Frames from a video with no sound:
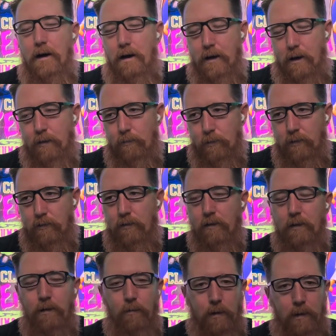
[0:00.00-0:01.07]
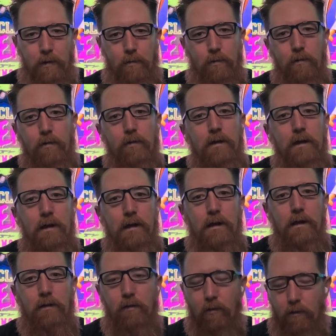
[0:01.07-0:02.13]
I recently went through
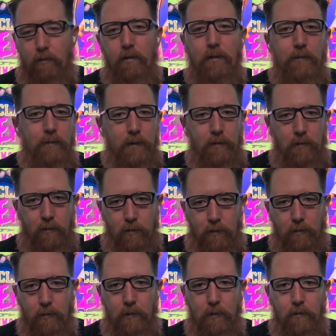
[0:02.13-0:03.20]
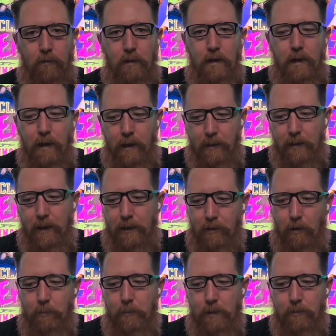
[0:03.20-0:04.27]
the Toxic Avenger series, and that
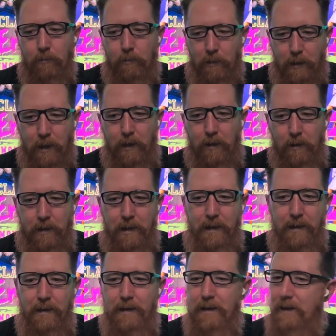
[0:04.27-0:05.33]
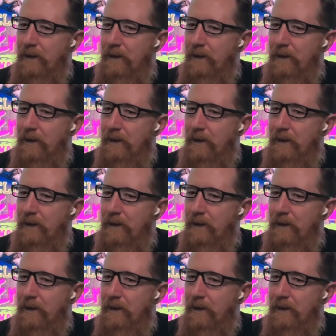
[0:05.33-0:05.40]
got me really